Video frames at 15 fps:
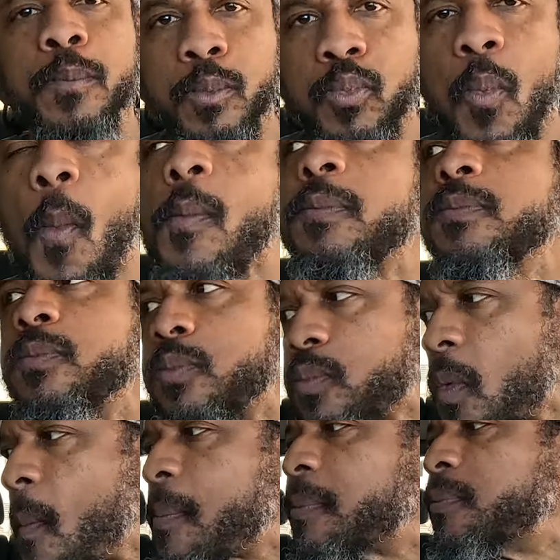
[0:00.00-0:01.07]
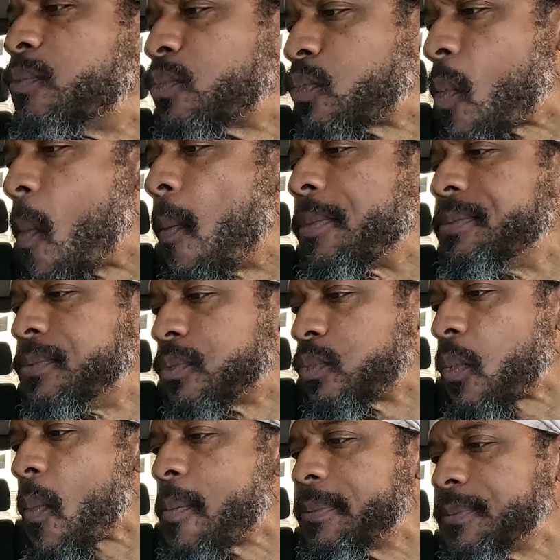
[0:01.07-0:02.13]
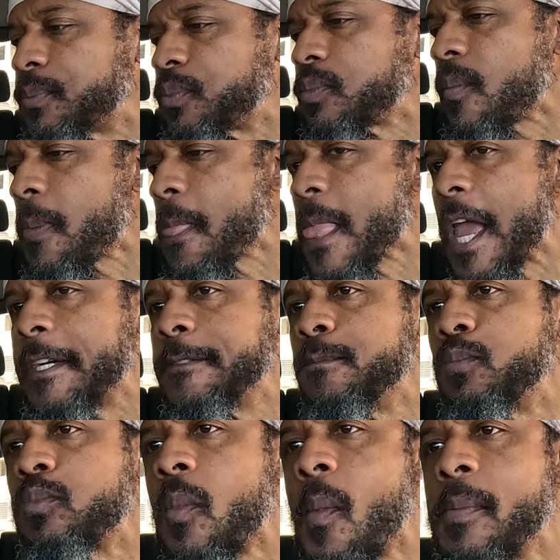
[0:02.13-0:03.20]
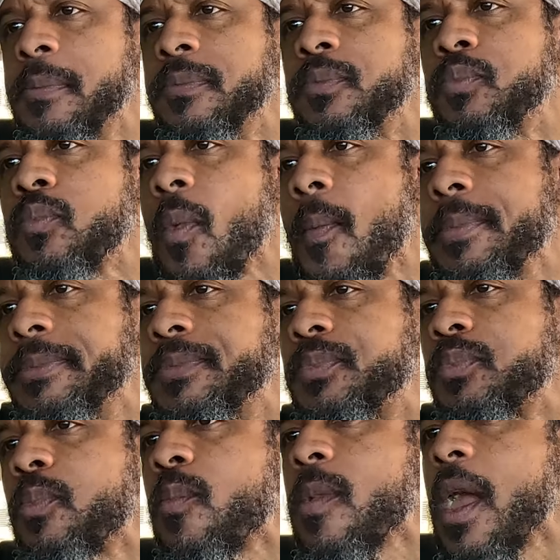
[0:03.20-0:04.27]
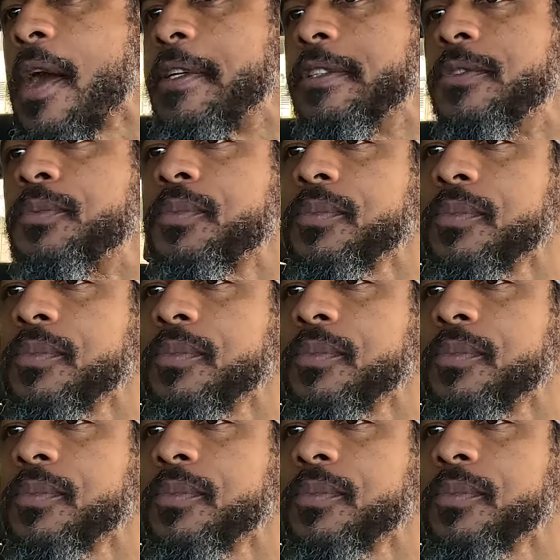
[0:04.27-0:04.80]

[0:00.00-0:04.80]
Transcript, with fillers: It's a pesto, and then a cream cheese, a, oh, a swish bechamel, and a balsamic reduction.